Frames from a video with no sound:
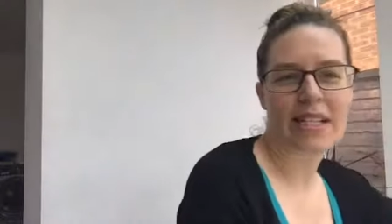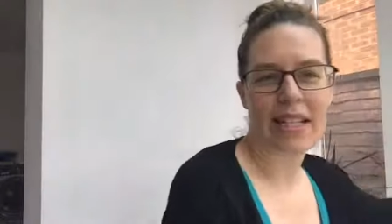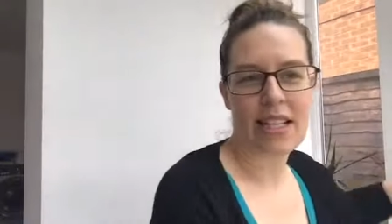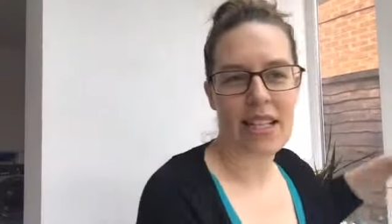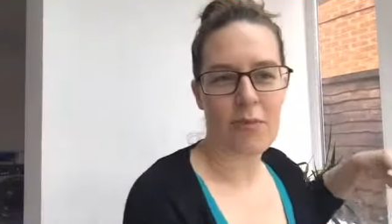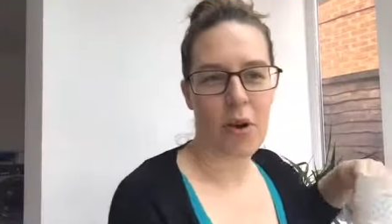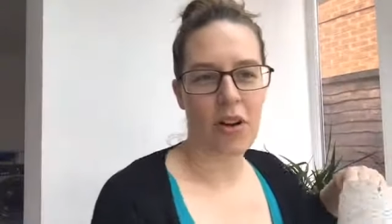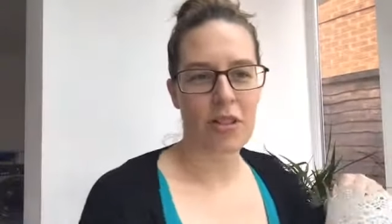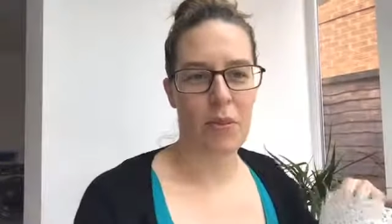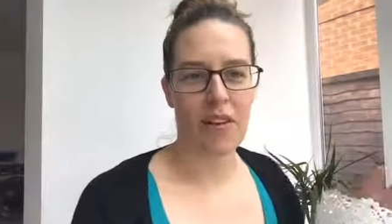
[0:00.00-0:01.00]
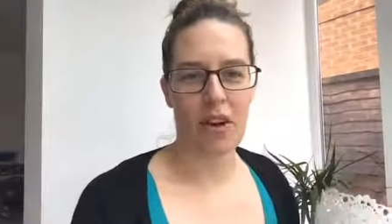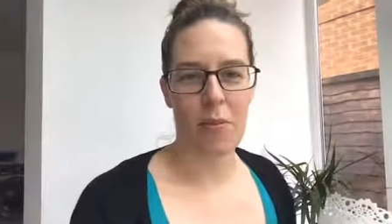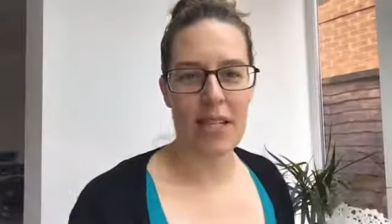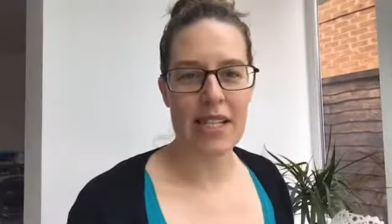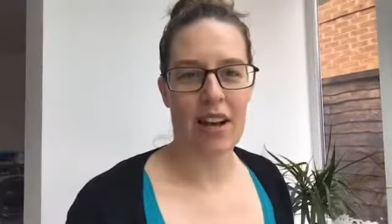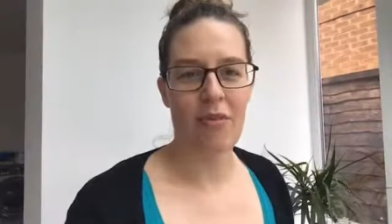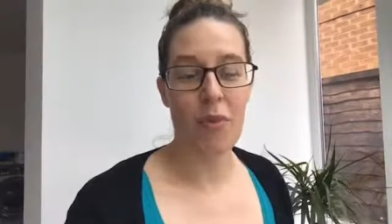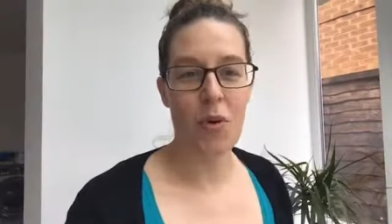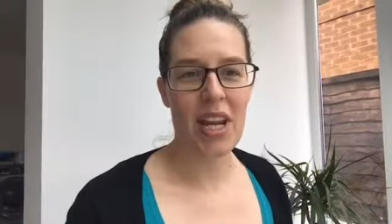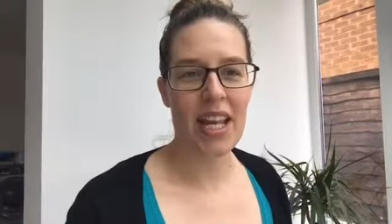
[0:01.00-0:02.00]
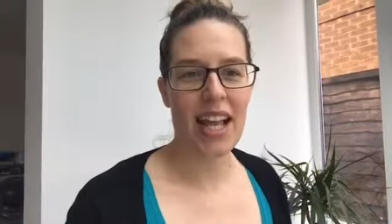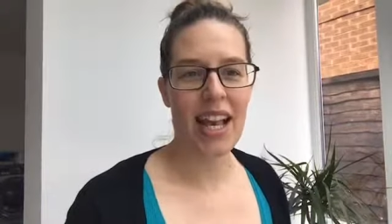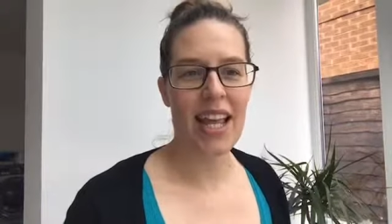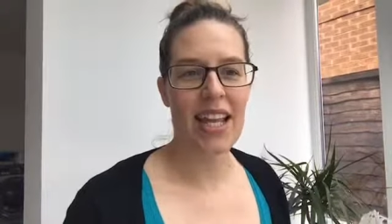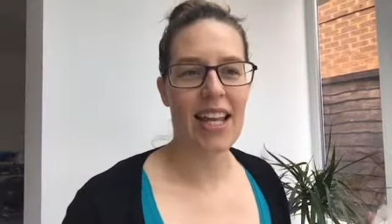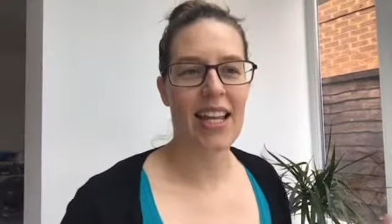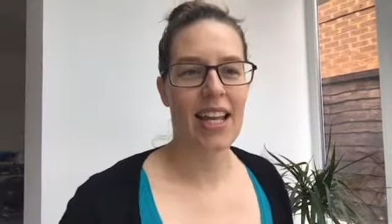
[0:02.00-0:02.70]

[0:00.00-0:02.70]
seen these pots, but I got myself, morning Kelly,